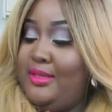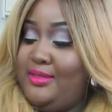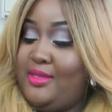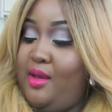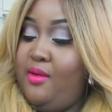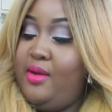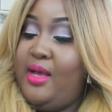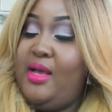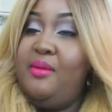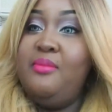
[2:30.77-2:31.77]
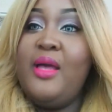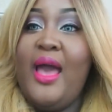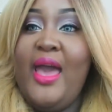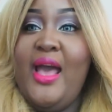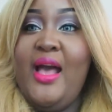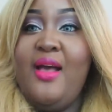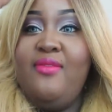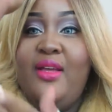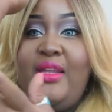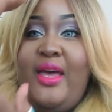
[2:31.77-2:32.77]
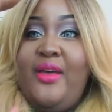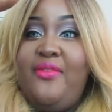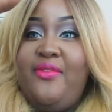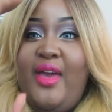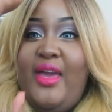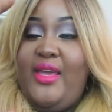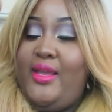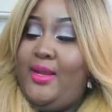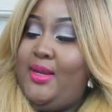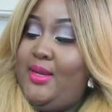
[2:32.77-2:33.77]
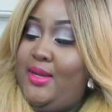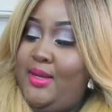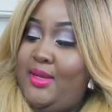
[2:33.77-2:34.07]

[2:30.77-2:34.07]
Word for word: So, um, I have a lot of fat here.